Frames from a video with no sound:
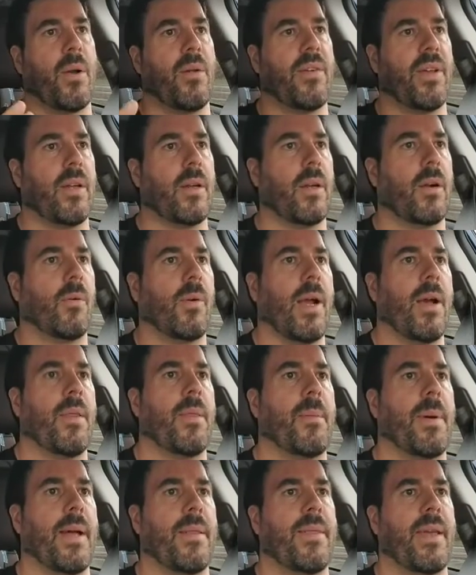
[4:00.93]
it
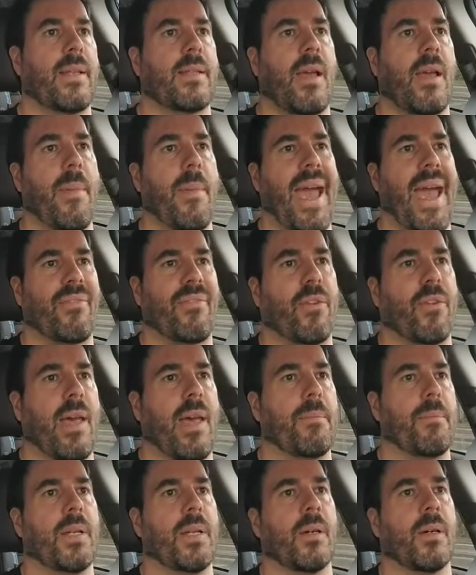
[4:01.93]
around about that time, after
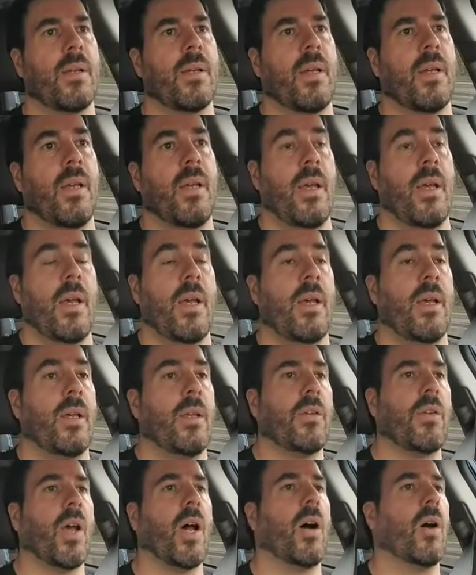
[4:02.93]
that meal.
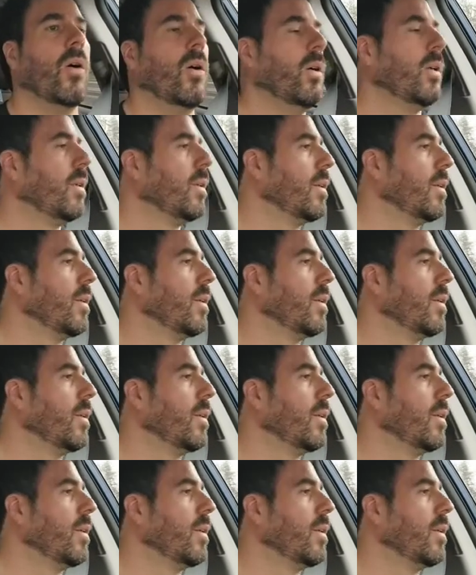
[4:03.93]
So